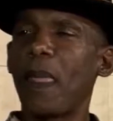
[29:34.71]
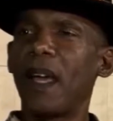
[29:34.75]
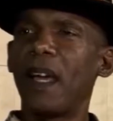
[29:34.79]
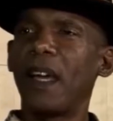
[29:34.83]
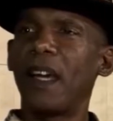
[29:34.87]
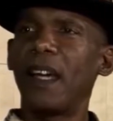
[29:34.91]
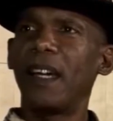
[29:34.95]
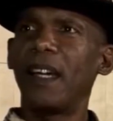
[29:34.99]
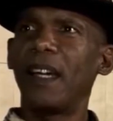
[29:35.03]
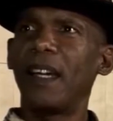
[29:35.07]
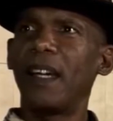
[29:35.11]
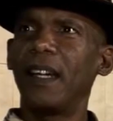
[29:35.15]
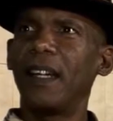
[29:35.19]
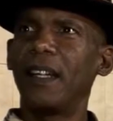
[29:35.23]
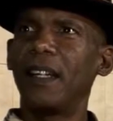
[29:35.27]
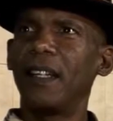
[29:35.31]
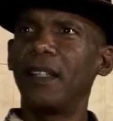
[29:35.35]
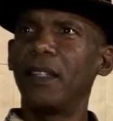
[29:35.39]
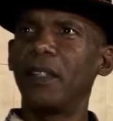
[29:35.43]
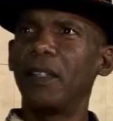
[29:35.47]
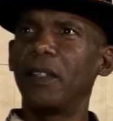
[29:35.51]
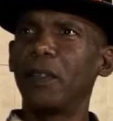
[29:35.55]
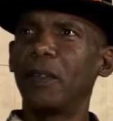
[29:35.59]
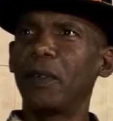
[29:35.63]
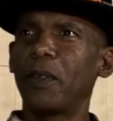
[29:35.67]

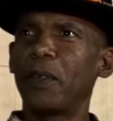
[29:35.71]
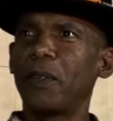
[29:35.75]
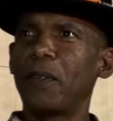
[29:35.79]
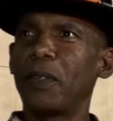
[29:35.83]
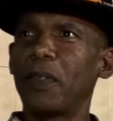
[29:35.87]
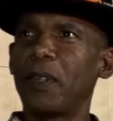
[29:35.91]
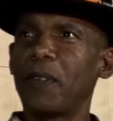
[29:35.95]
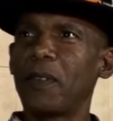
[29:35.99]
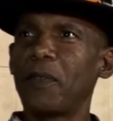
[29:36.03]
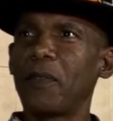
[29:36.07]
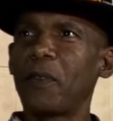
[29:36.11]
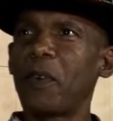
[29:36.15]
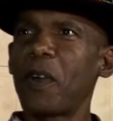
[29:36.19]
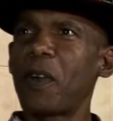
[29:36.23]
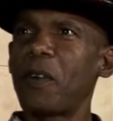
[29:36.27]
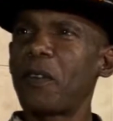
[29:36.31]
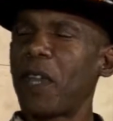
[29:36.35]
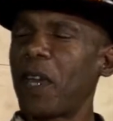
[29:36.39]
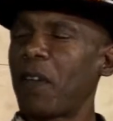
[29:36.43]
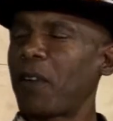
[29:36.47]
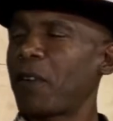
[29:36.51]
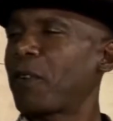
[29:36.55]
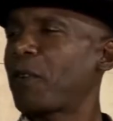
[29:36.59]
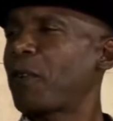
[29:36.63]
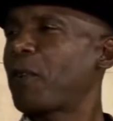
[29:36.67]
Well, when
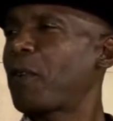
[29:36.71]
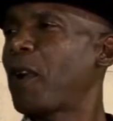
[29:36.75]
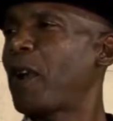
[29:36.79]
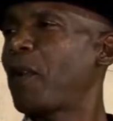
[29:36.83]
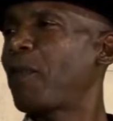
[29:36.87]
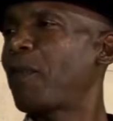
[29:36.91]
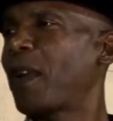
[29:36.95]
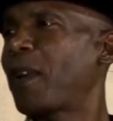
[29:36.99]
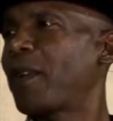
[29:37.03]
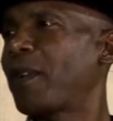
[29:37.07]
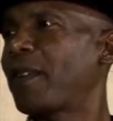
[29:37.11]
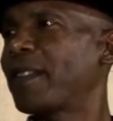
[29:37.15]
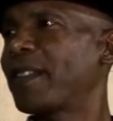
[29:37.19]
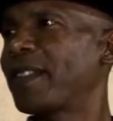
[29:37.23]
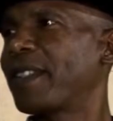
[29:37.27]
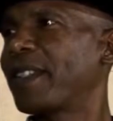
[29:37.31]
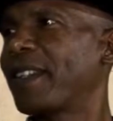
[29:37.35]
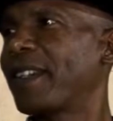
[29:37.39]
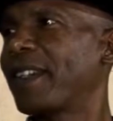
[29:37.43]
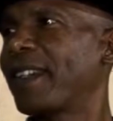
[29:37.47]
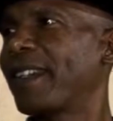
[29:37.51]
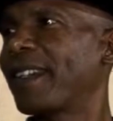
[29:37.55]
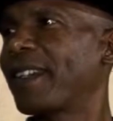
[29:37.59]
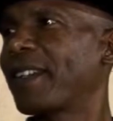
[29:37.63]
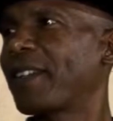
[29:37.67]
I grew up, I was
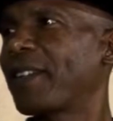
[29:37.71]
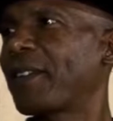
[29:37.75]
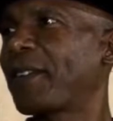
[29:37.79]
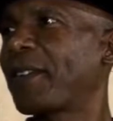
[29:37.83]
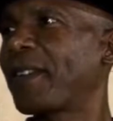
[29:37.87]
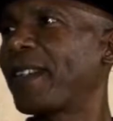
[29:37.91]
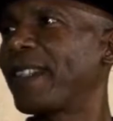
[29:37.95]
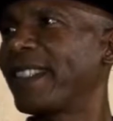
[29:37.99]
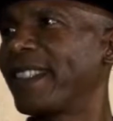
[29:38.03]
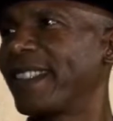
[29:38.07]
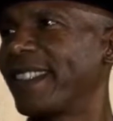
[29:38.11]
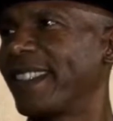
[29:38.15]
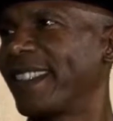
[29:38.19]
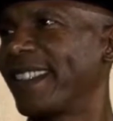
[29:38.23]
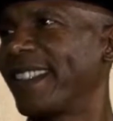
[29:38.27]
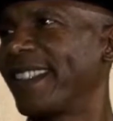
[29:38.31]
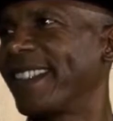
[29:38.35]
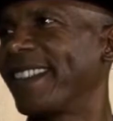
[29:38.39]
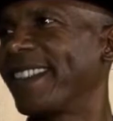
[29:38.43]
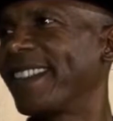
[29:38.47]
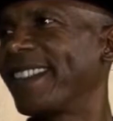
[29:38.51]
a Christian,